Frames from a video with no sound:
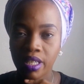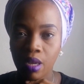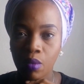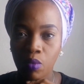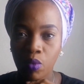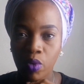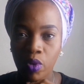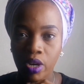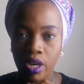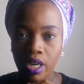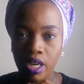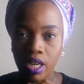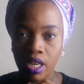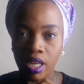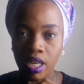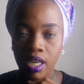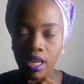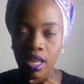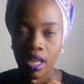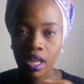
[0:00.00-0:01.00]

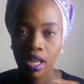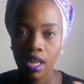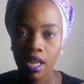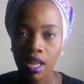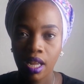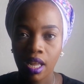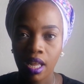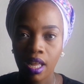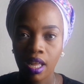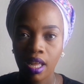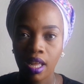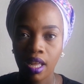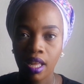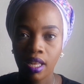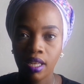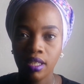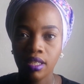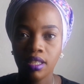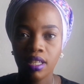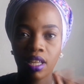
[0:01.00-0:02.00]
someone,
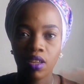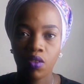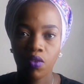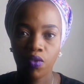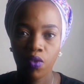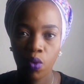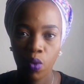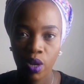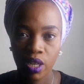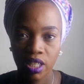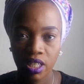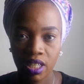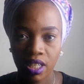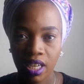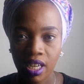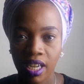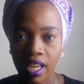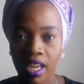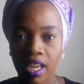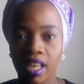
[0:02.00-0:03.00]
and thank you for watching
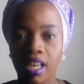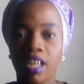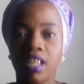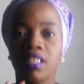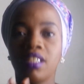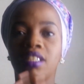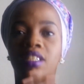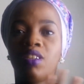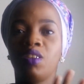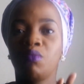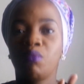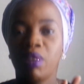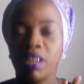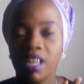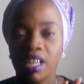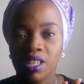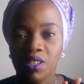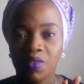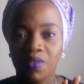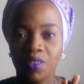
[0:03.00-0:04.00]
again. I'll see you in my
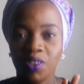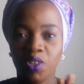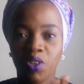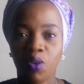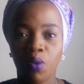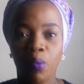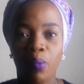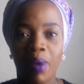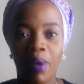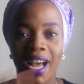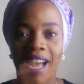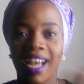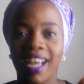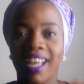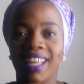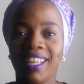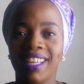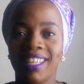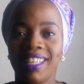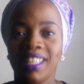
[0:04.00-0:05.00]
next video.
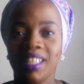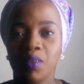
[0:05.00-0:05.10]
Bye.